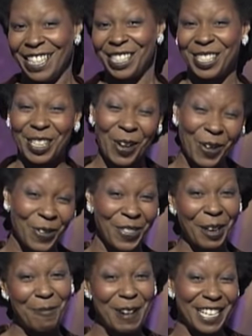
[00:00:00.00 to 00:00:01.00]
So
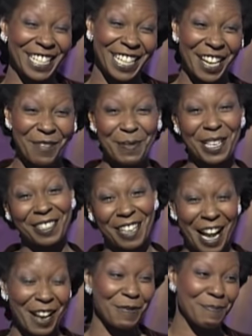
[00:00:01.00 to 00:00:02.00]
they went and gave me a
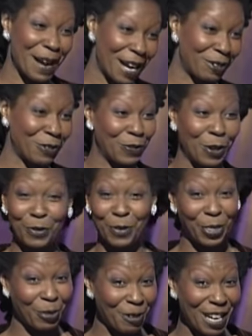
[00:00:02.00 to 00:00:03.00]
live microphone for
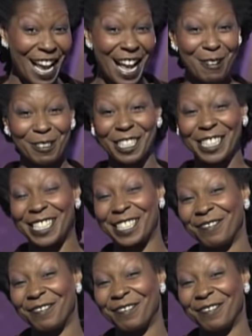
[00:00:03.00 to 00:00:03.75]
three hours.